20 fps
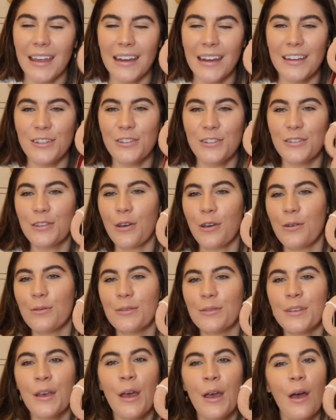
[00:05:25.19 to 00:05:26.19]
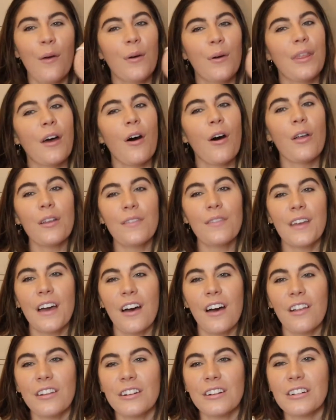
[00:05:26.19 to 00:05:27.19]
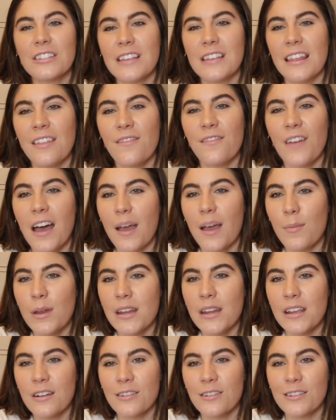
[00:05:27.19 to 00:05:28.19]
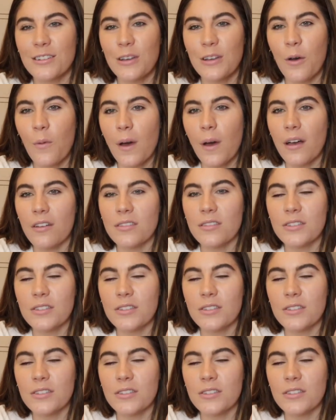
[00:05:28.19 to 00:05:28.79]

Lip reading: and it just goes with all of the colors and the vibe in here so well.